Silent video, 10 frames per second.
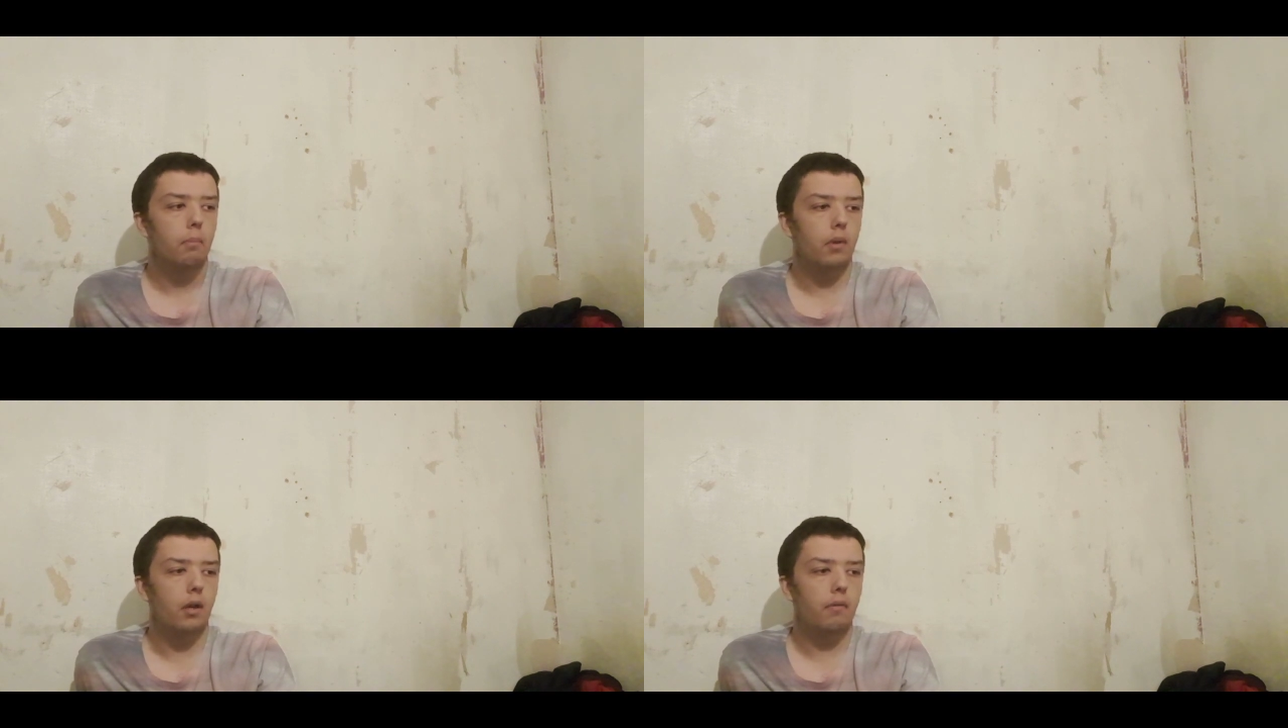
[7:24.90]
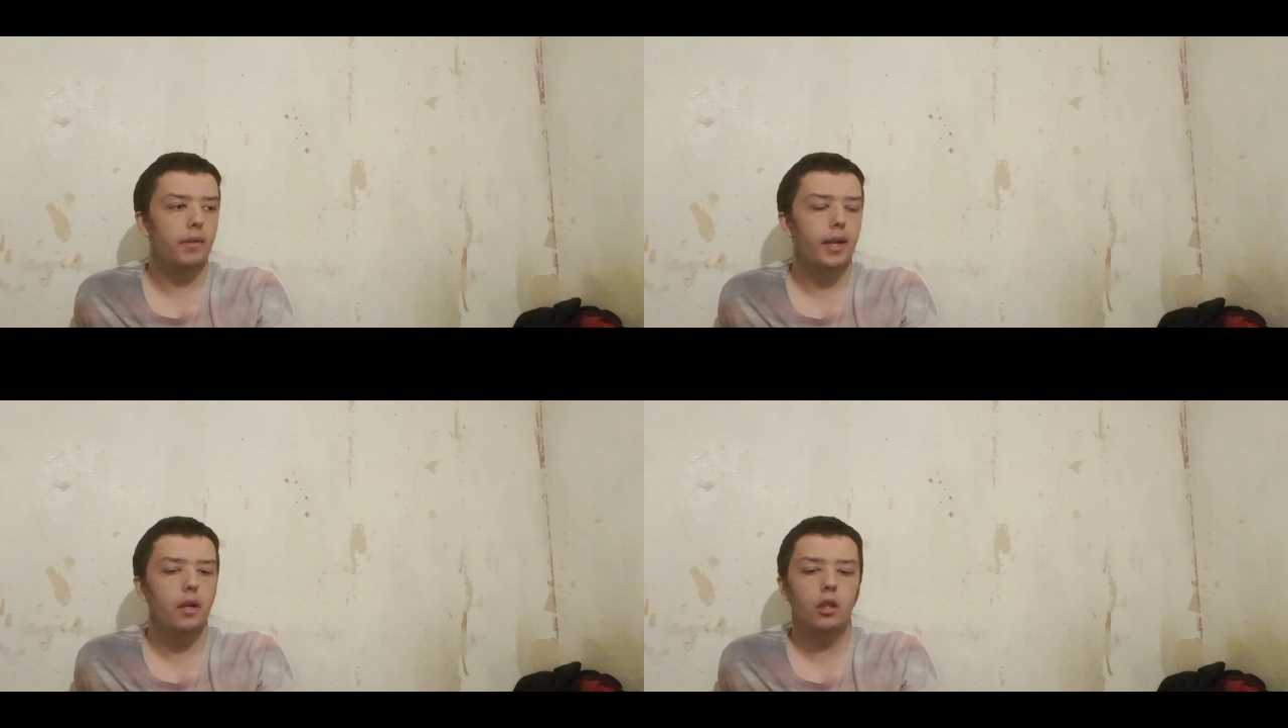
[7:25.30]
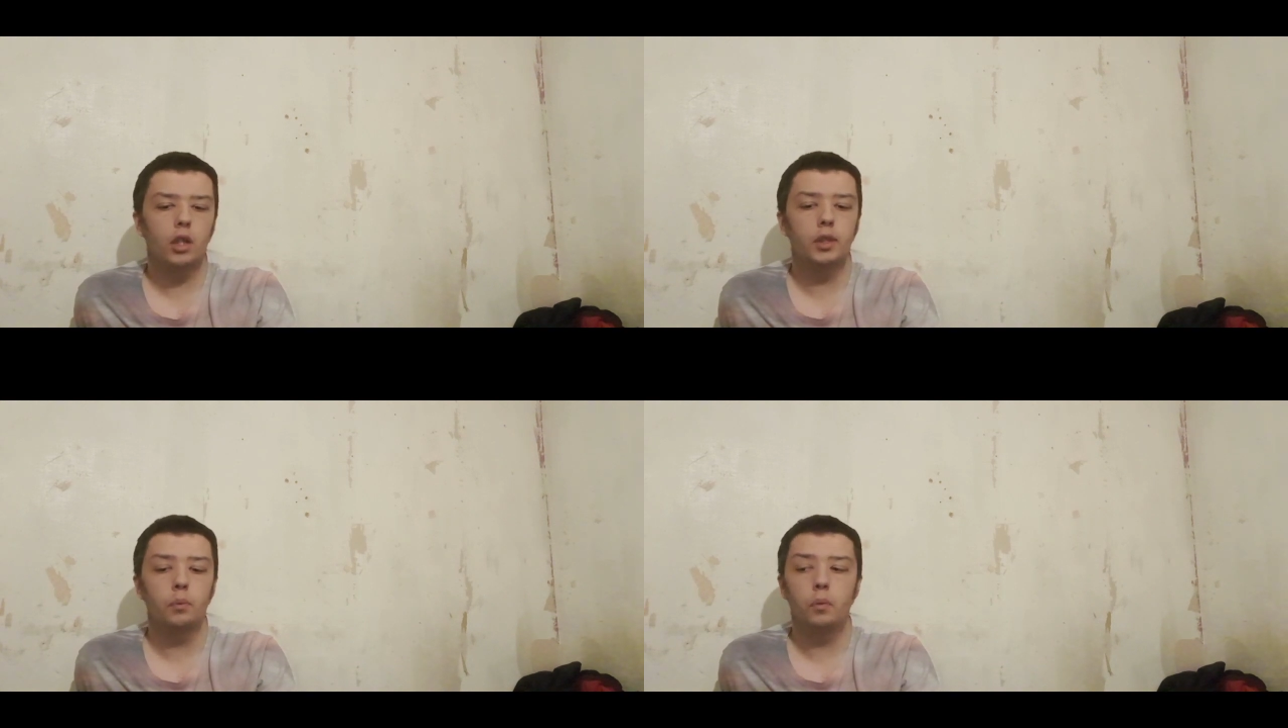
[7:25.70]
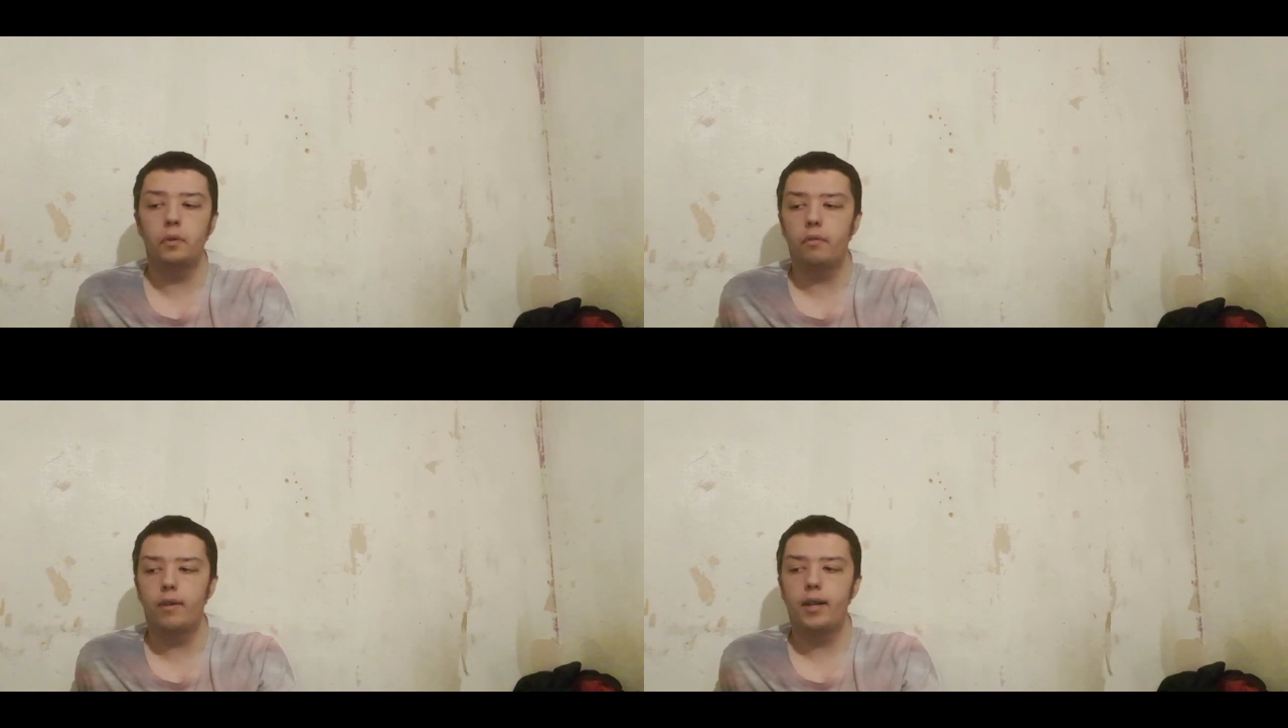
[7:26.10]
but you guys
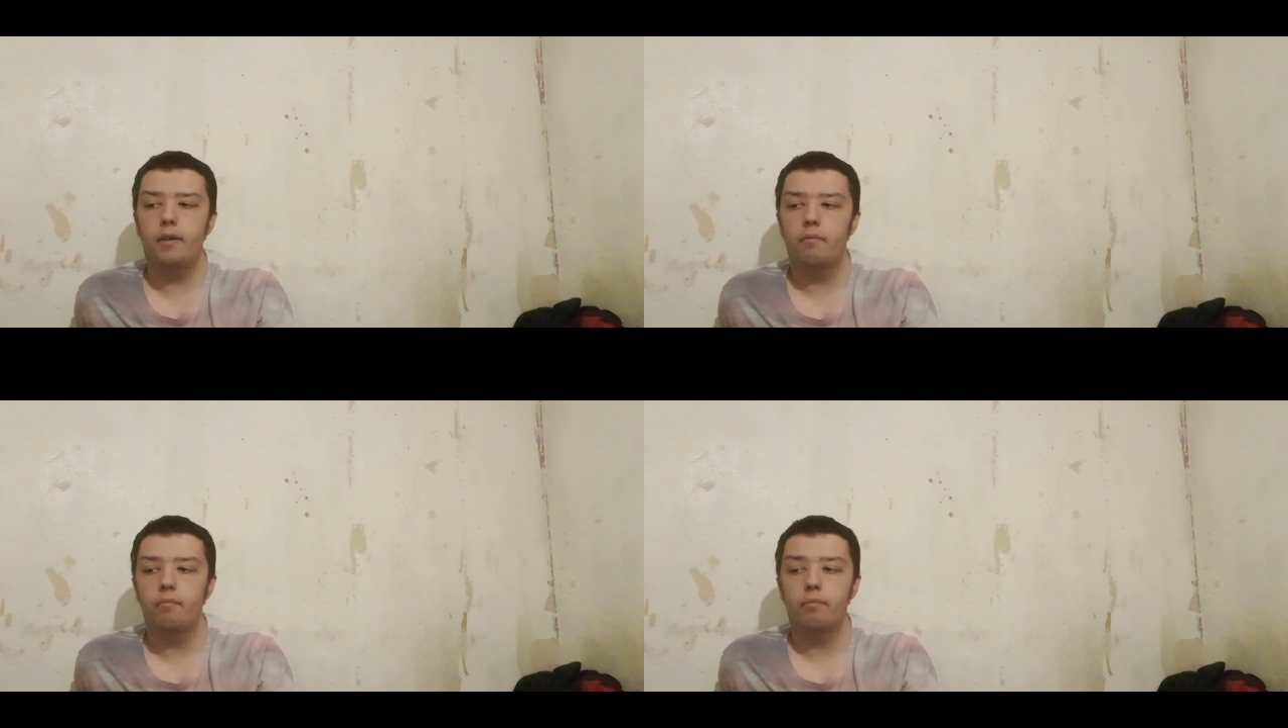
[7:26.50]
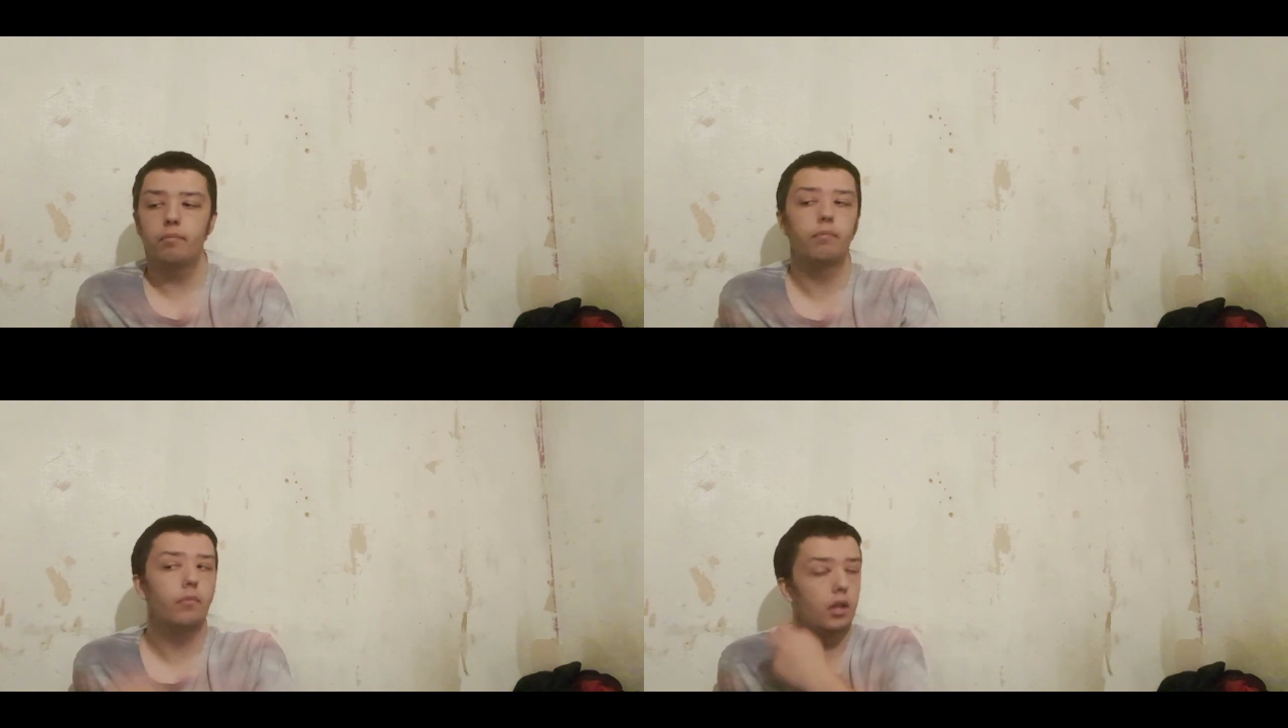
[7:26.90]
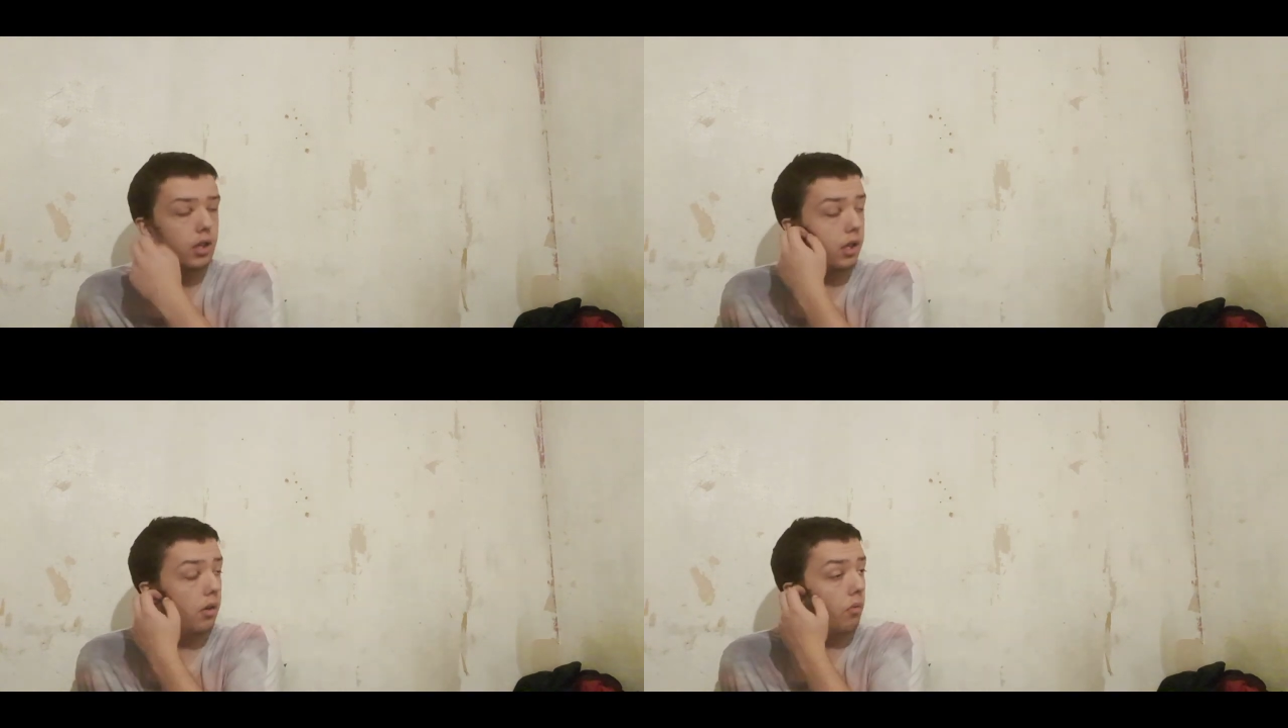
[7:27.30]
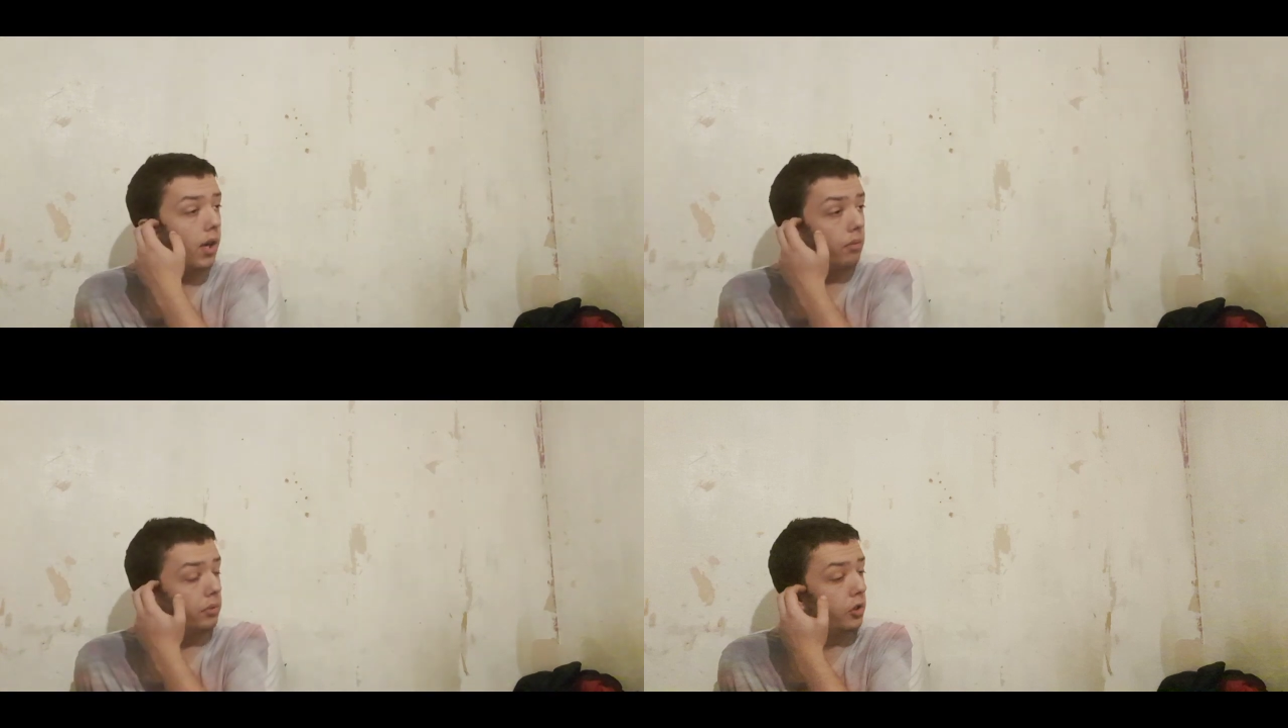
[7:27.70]
wondering
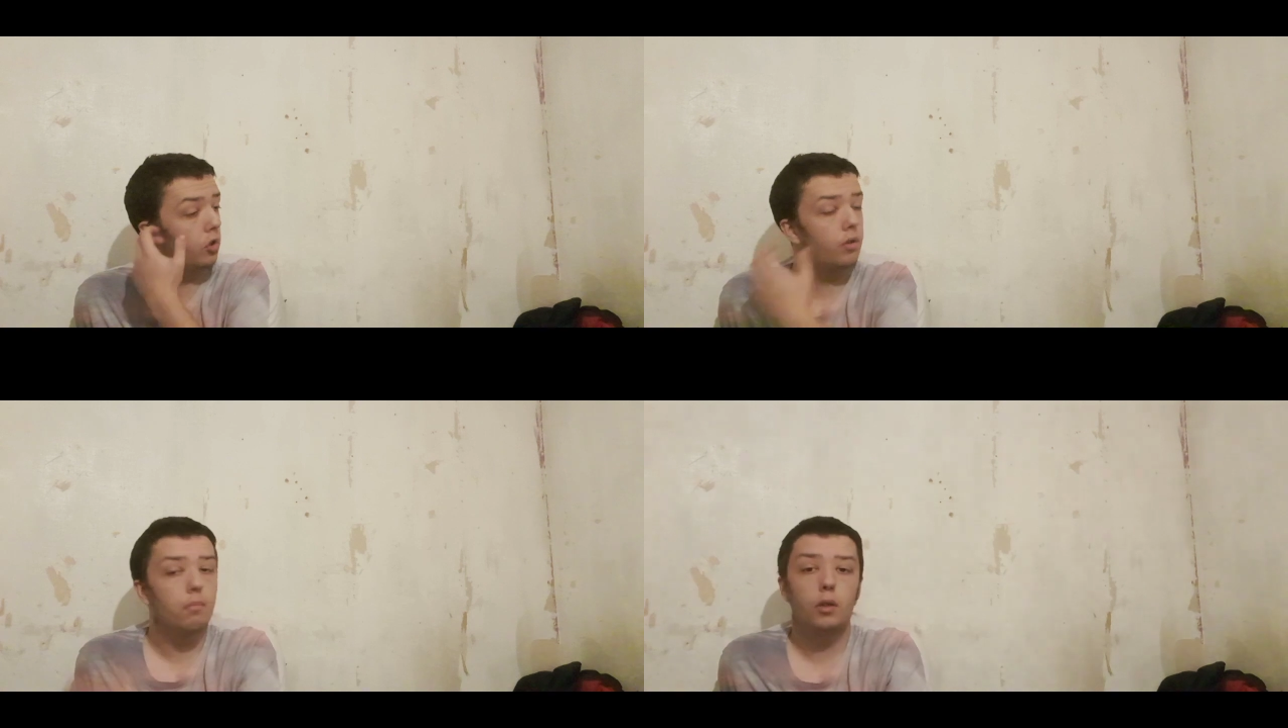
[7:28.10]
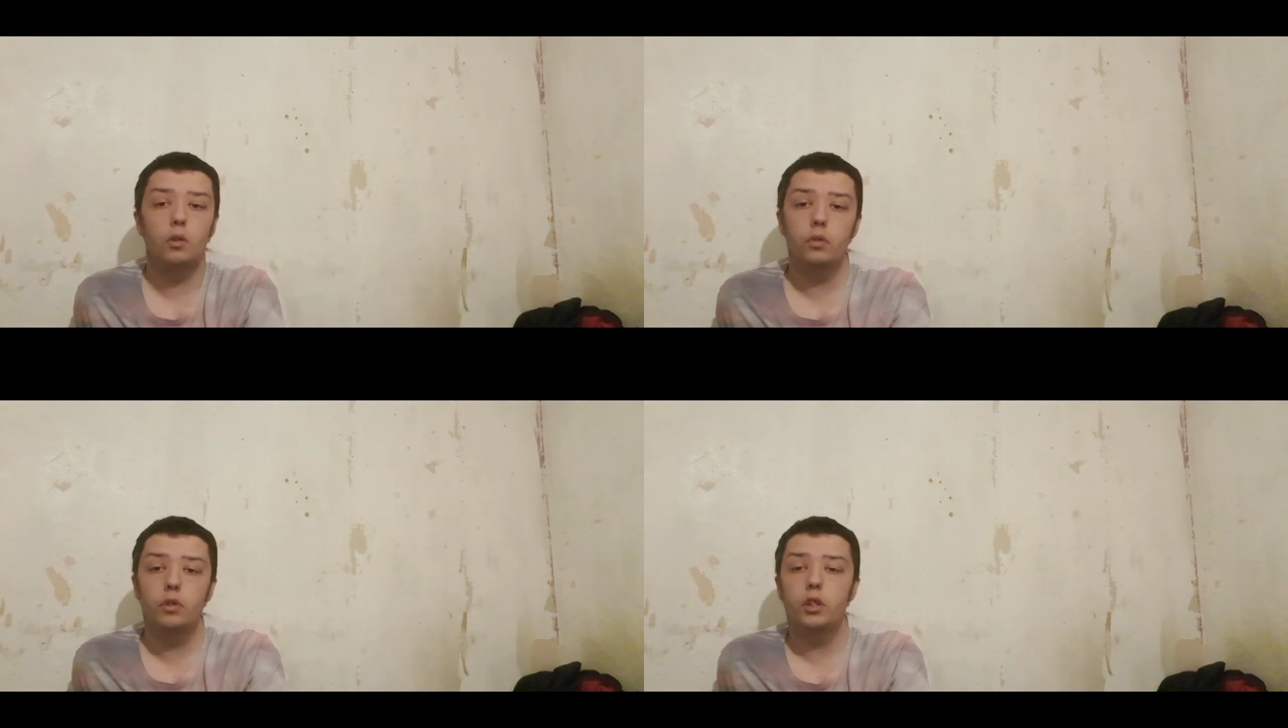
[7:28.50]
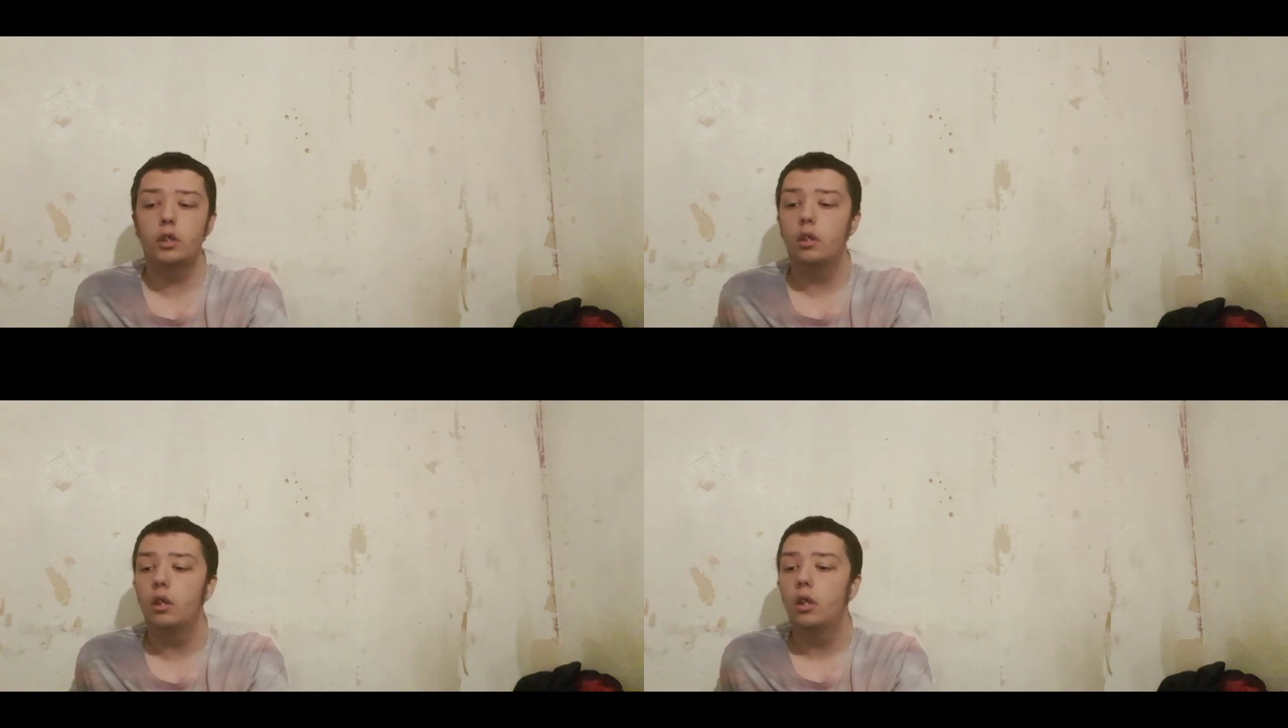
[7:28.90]
where I'm storing my guns.